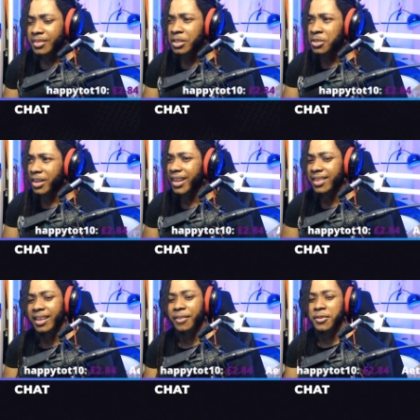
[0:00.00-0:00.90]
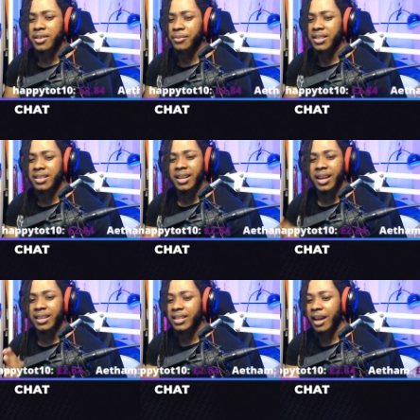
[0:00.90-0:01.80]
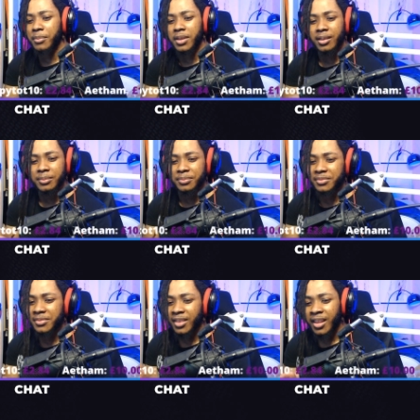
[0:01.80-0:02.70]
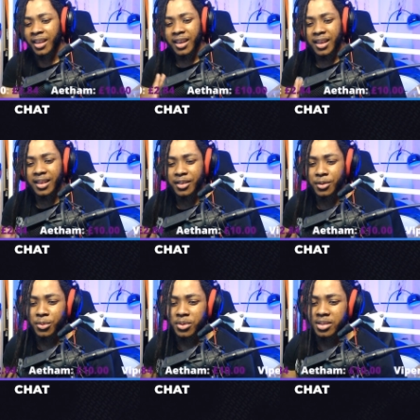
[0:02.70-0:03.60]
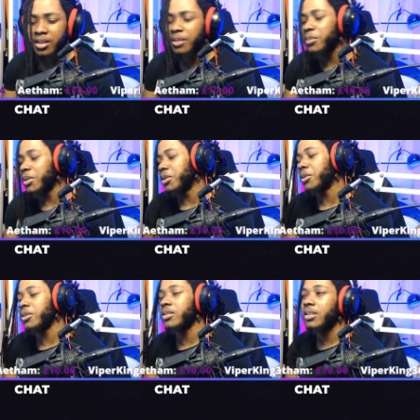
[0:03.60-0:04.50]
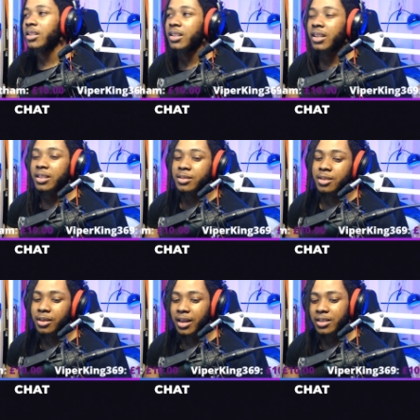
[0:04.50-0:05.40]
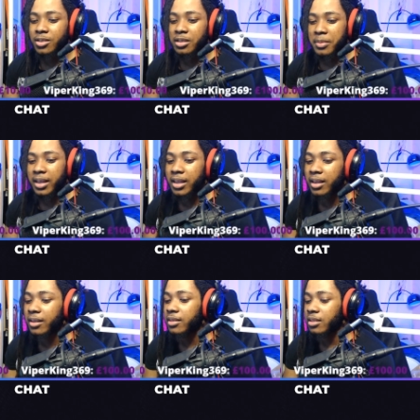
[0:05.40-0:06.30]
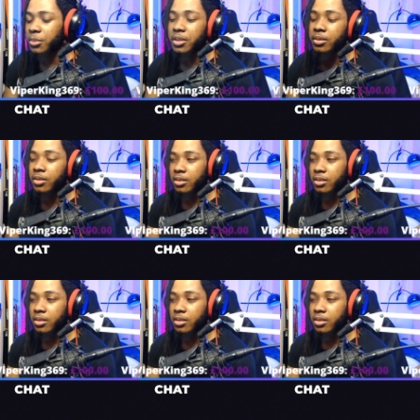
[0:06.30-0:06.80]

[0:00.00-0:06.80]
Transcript: so I get there. For some reason, they like dap me up. I'm like, yo, what's up? You know, so glad you can make it. Is that like, we don't not